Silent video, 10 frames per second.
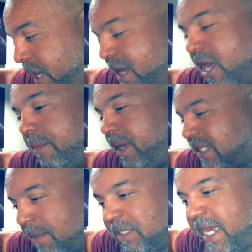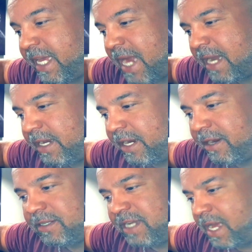But because I'm going to take it out of
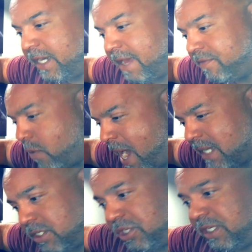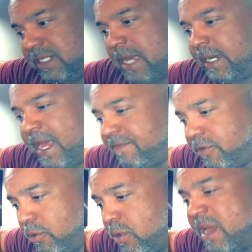there, it's not going to have no oxygen, it's not going to
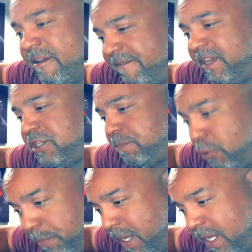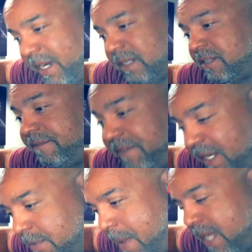have no fish pooping in it to
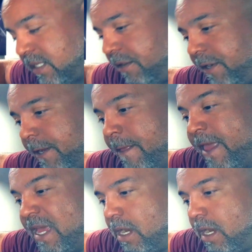feed the bacteria,